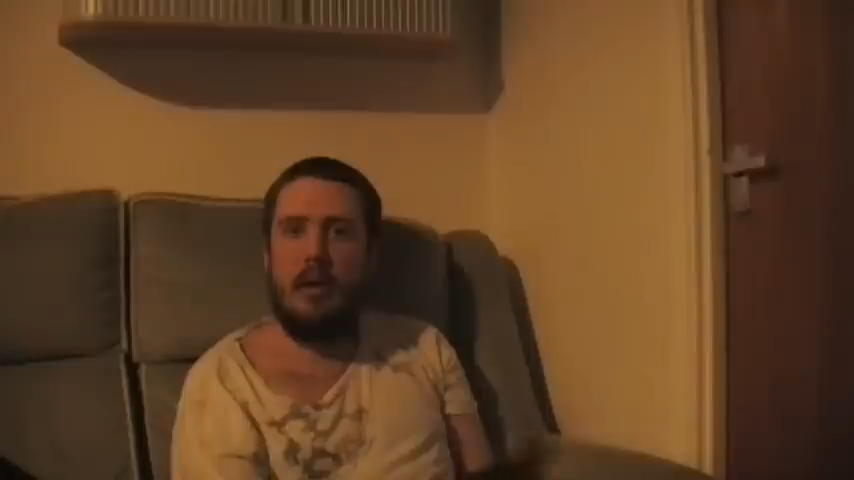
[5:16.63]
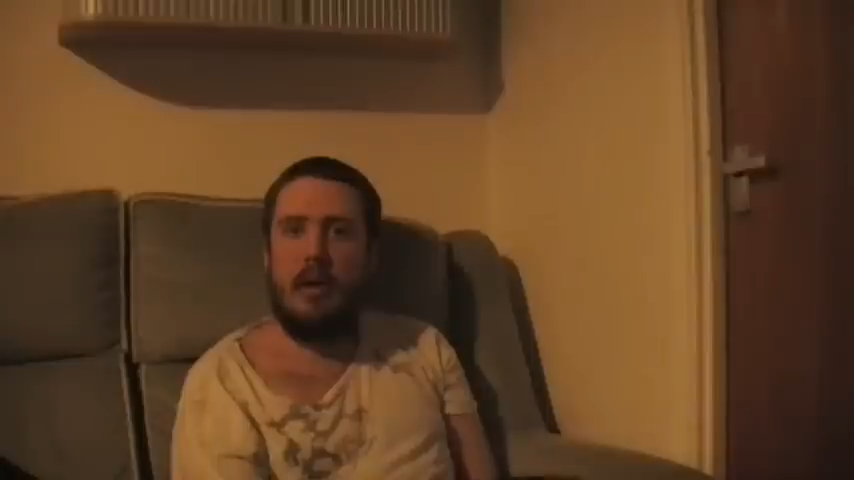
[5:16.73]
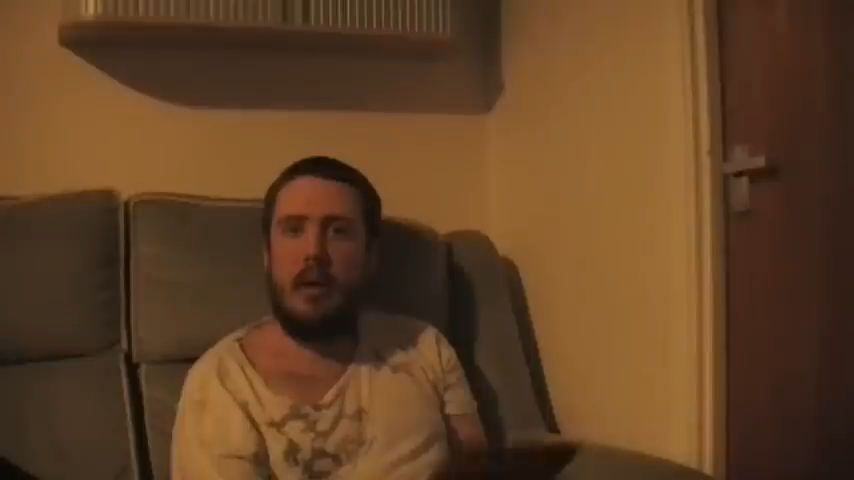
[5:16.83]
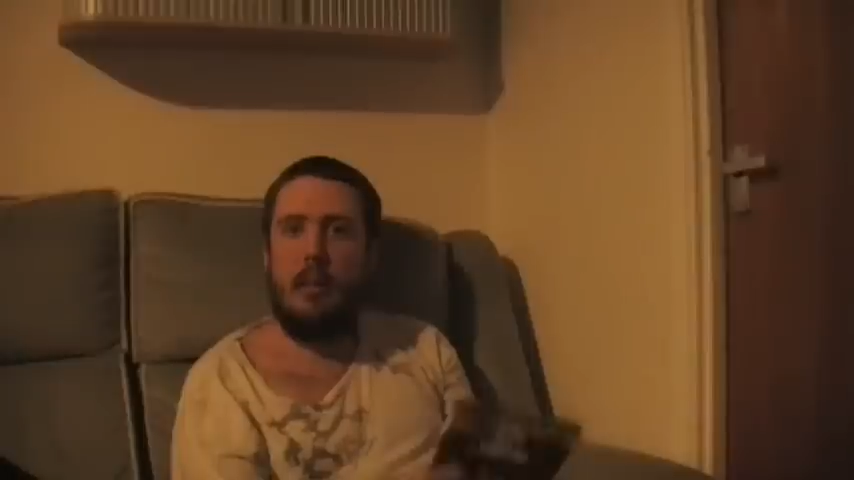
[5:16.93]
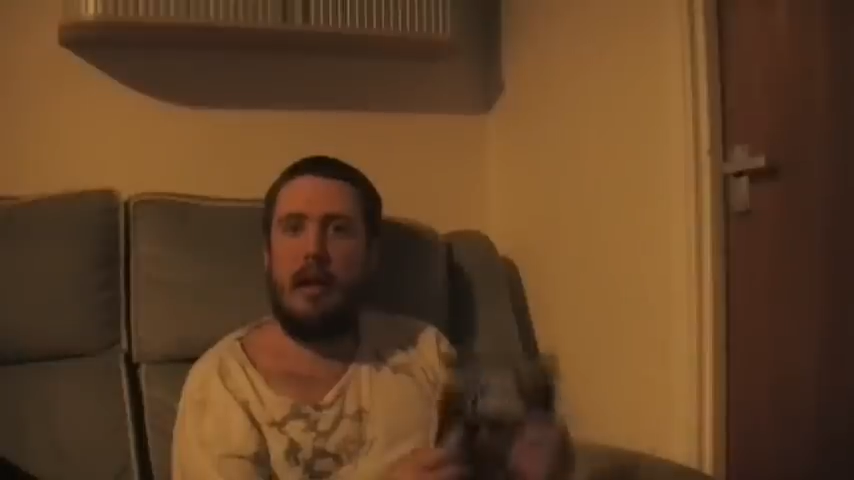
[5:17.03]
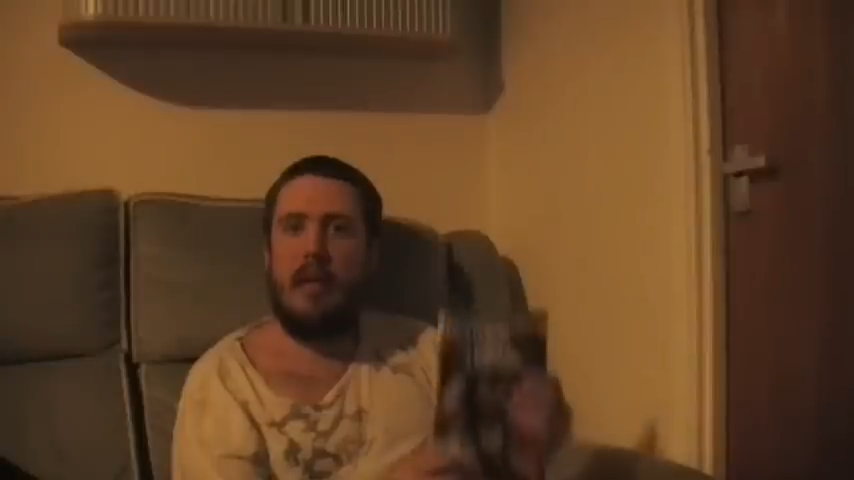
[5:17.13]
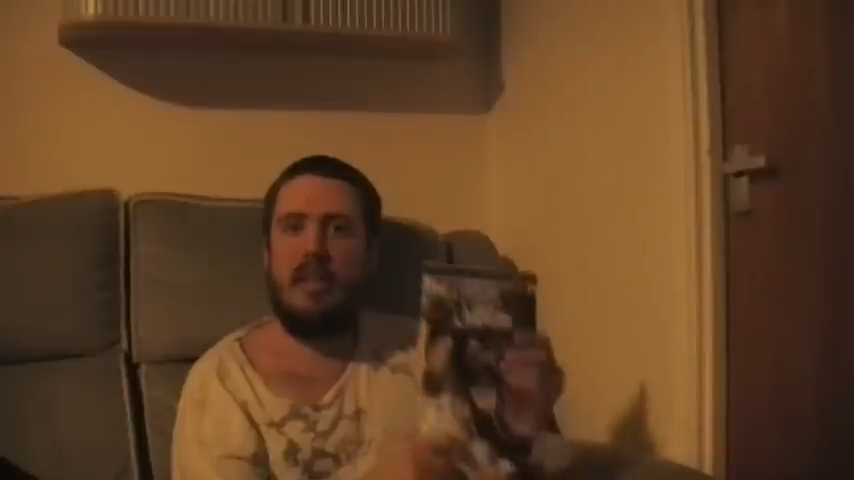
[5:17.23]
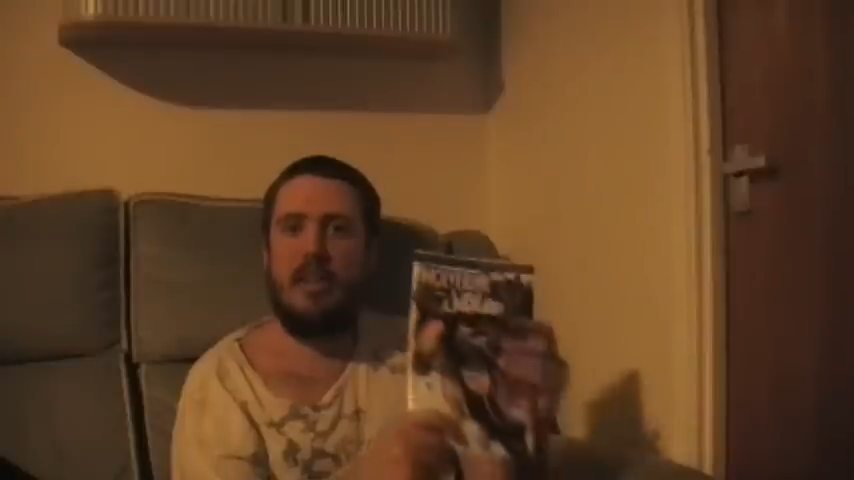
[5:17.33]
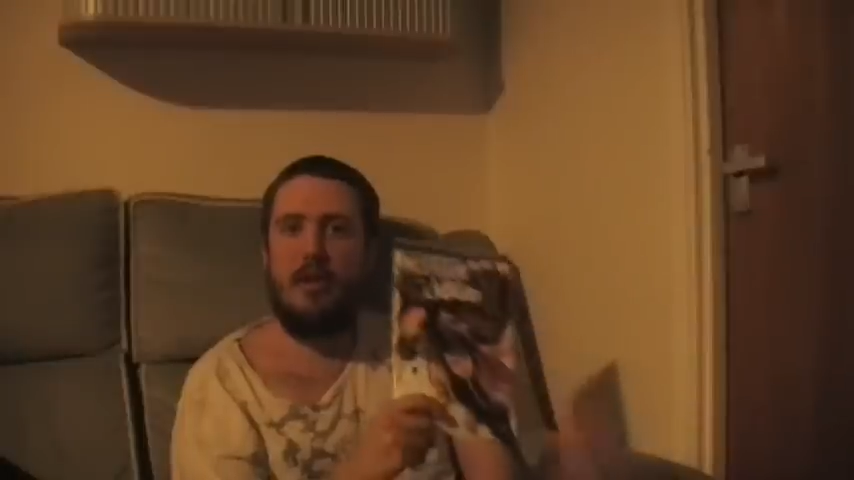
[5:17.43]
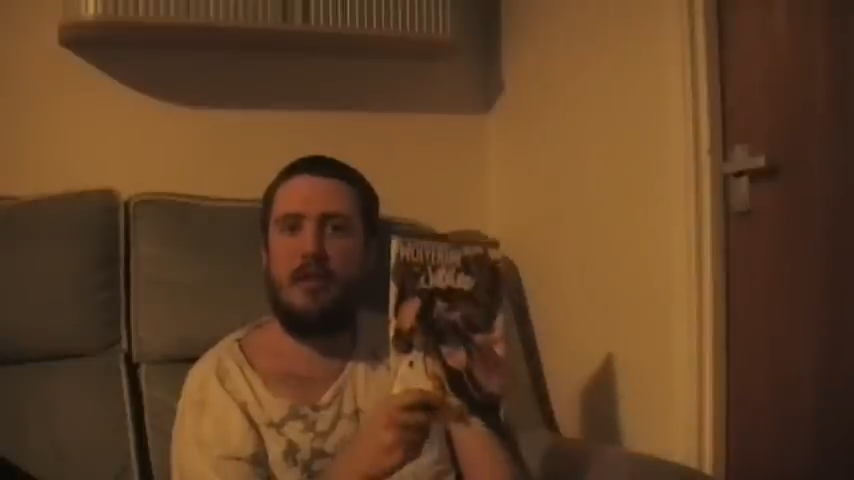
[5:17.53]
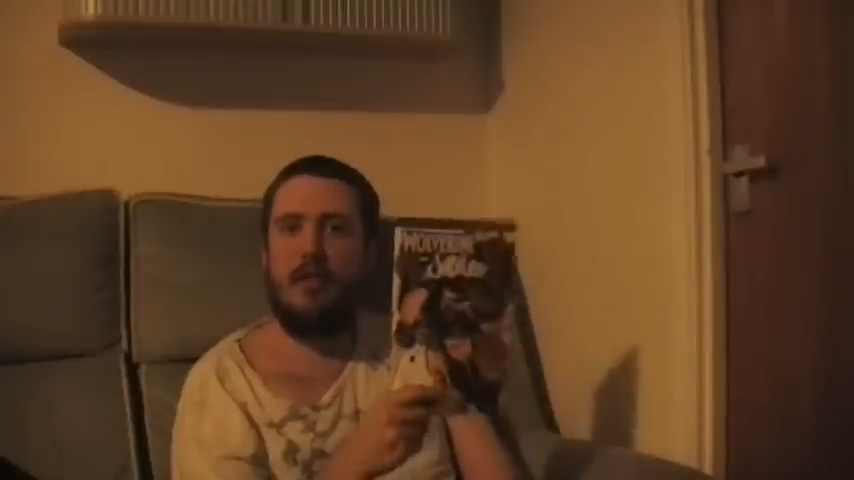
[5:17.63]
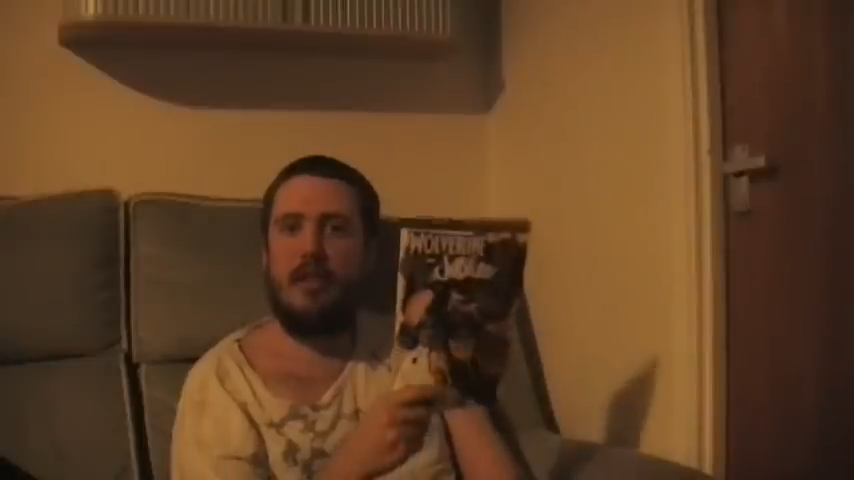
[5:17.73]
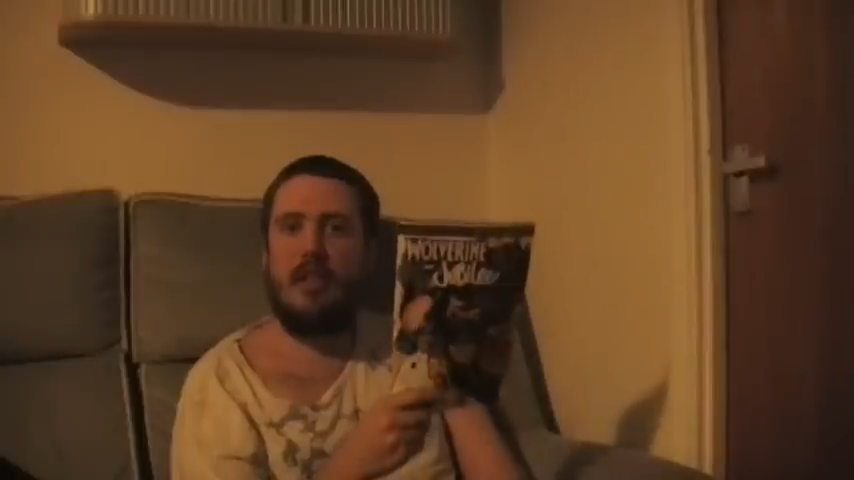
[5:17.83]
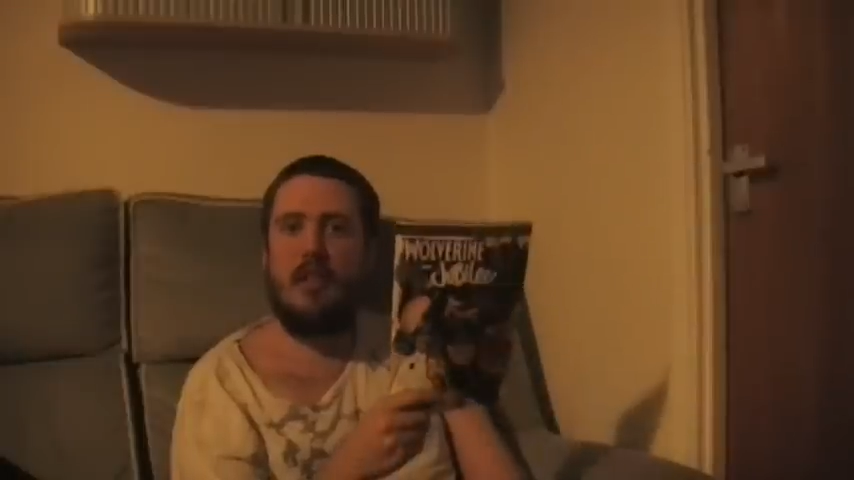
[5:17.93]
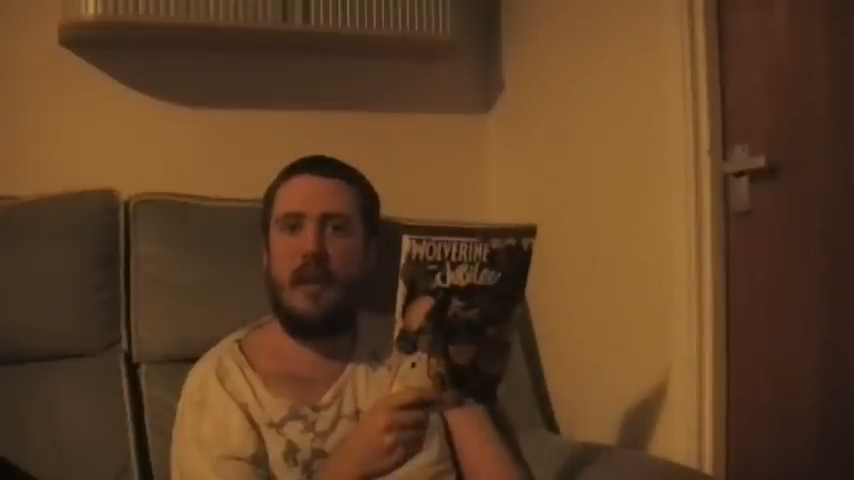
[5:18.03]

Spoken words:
You know, Mary Sue versus